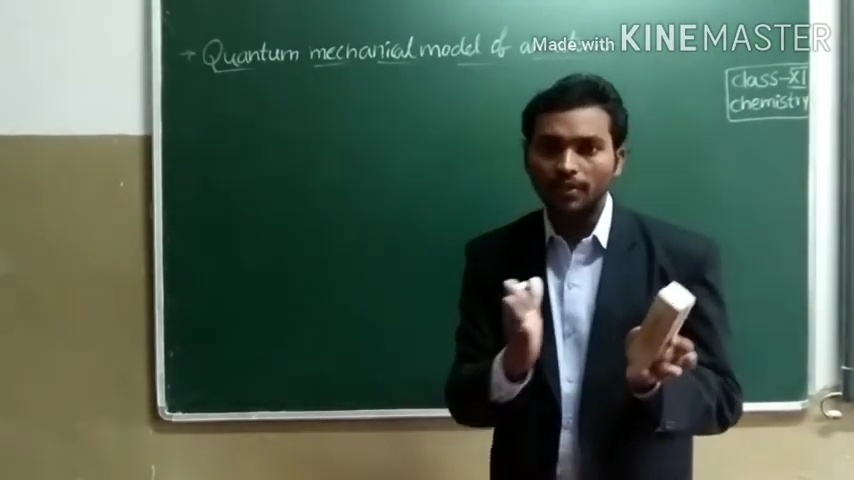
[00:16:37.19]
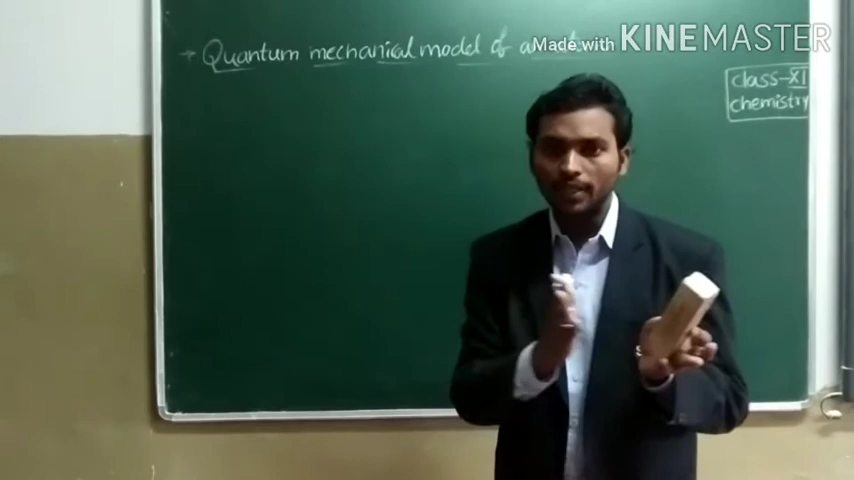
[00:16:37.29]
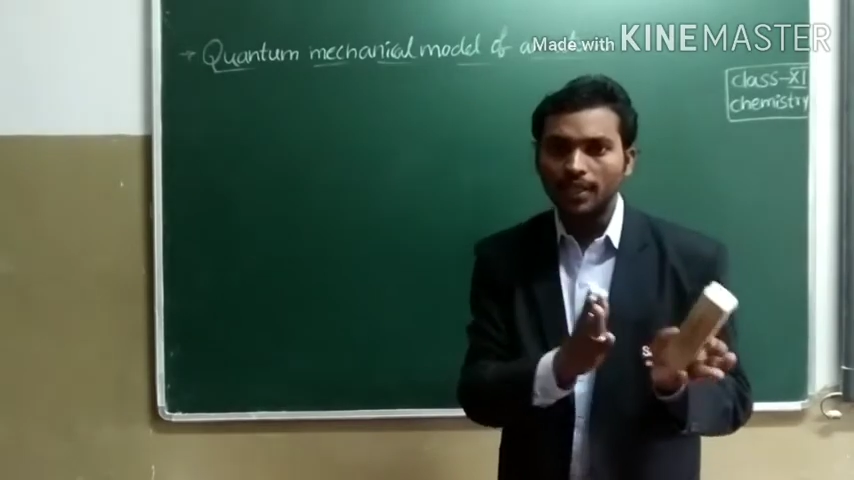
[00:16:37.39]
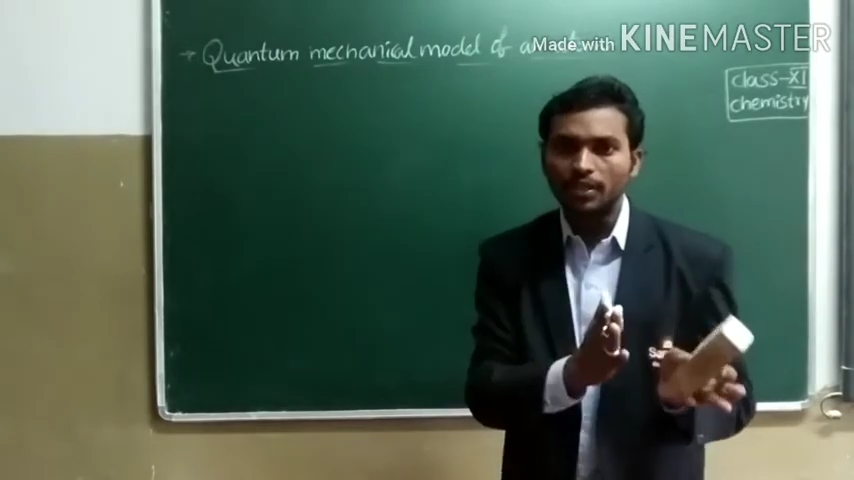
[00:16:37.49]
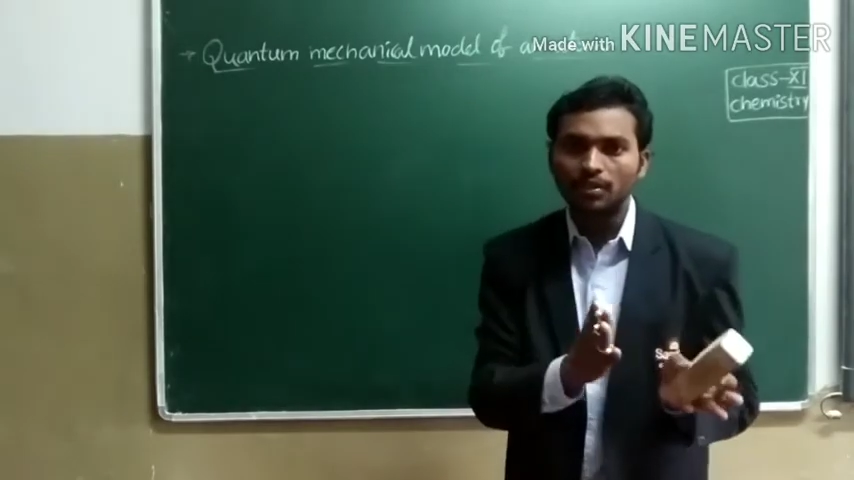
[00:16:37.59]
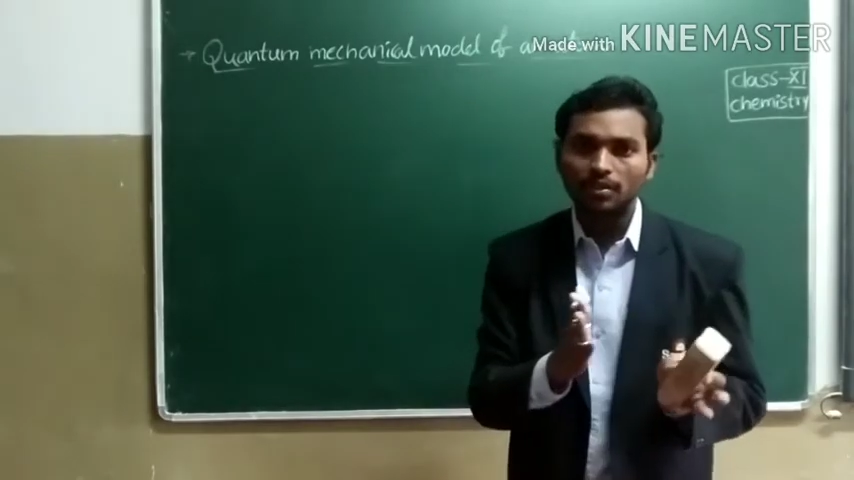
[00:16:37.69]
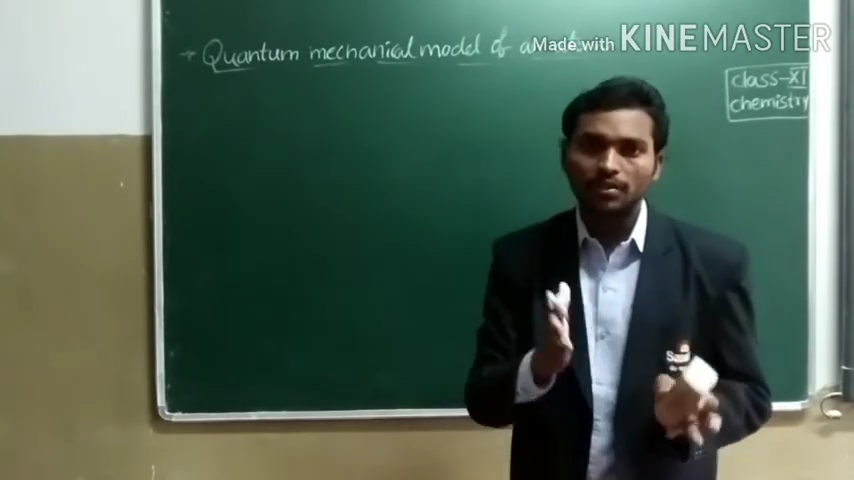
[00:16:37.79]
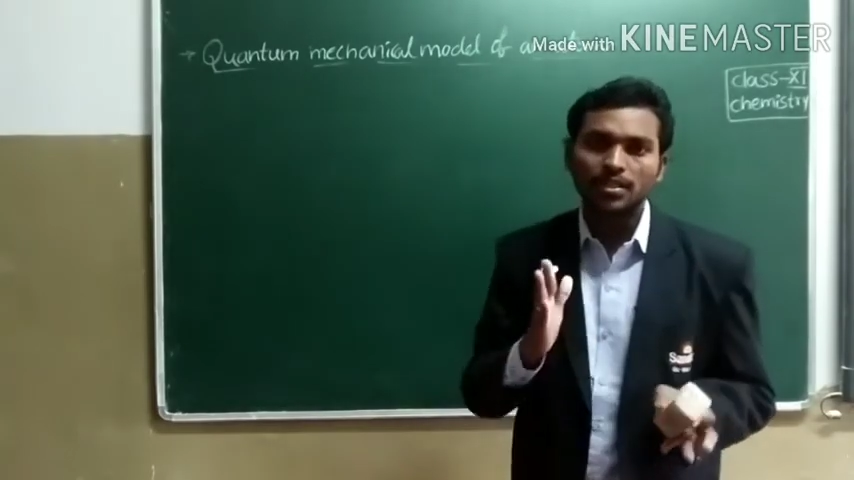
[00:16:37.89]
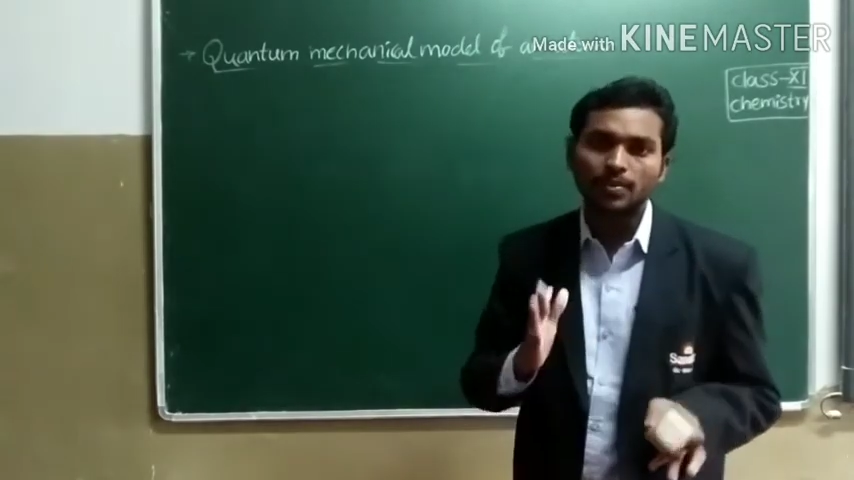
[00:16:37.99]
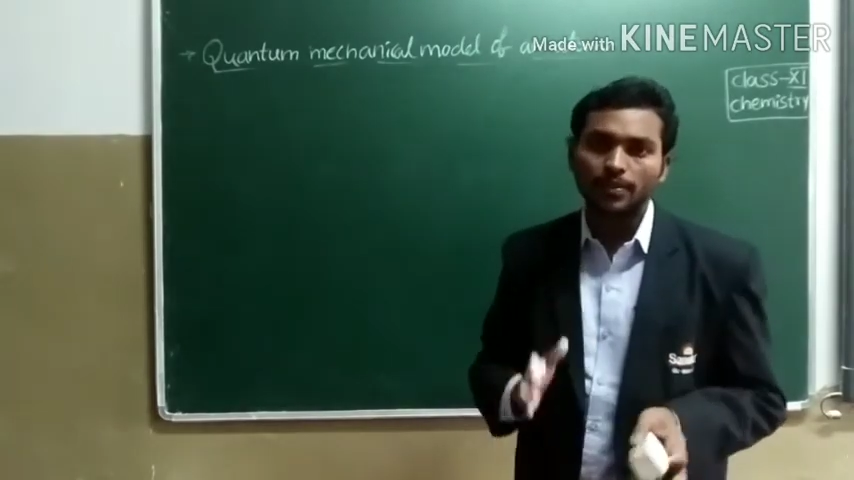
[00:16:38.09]
electron in
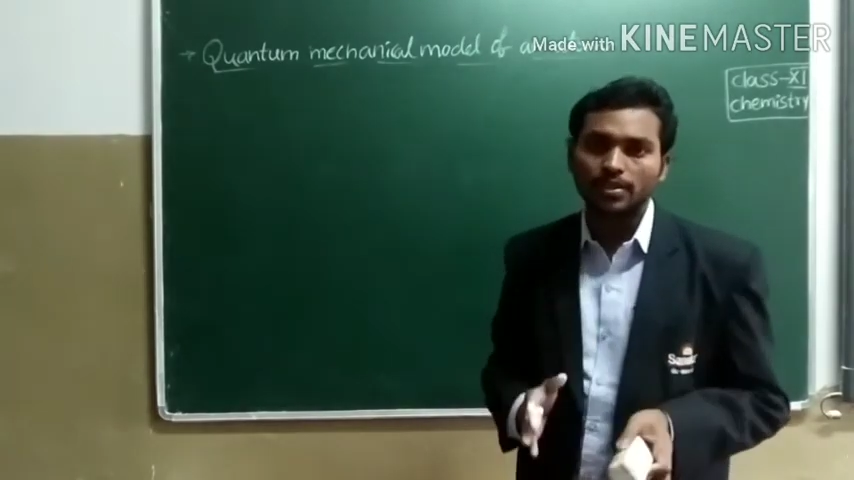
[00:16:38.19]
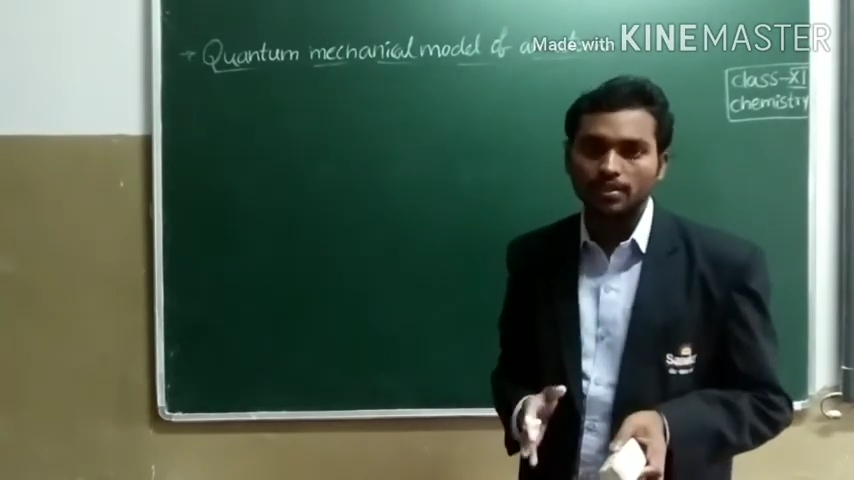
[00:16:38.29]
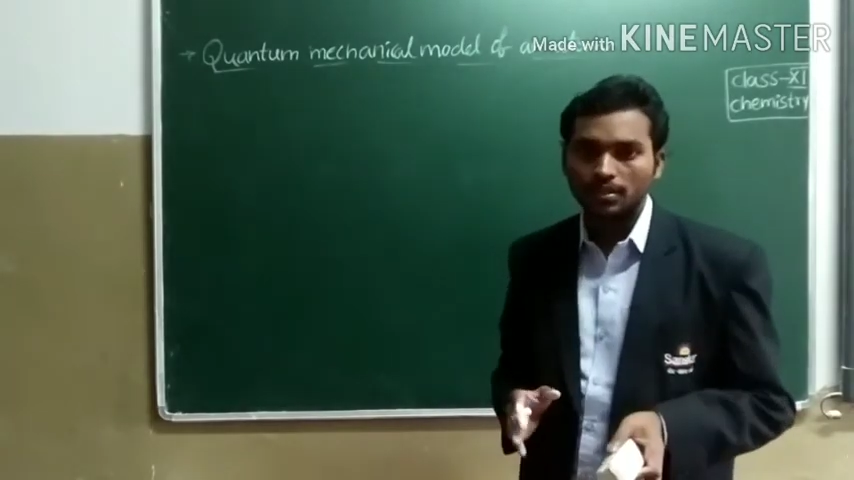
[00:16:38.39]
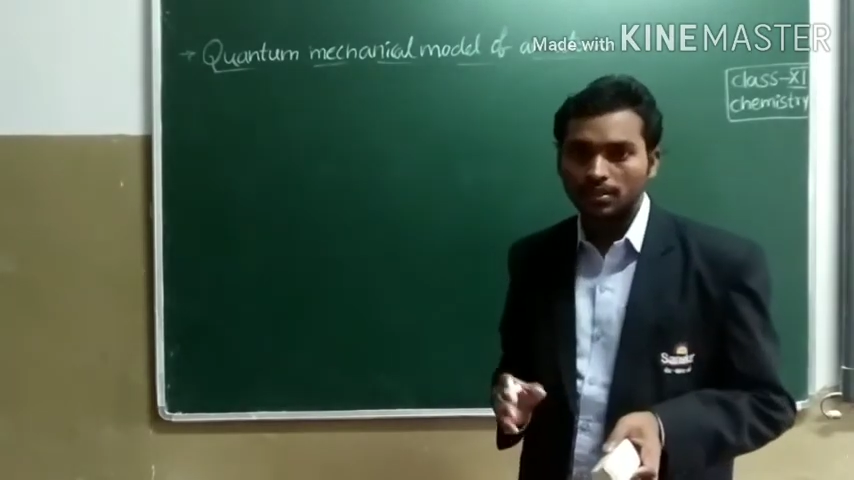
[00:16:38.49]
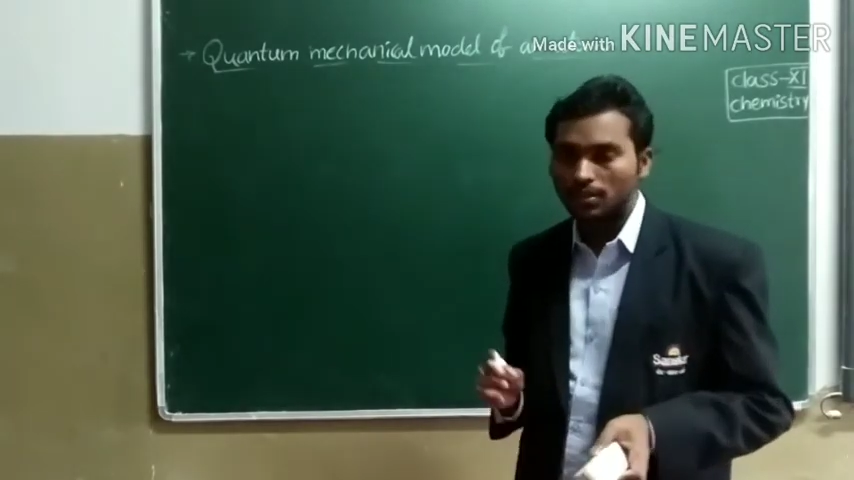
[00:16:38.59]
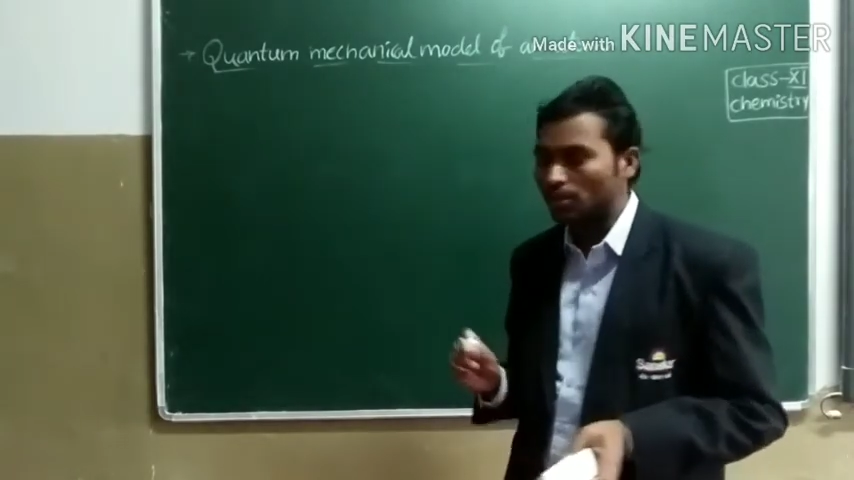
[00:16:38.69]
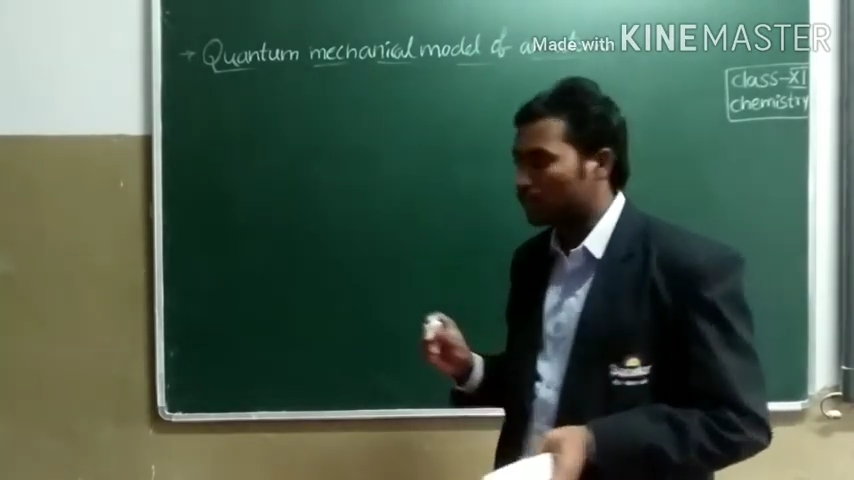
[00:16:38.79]
the space. These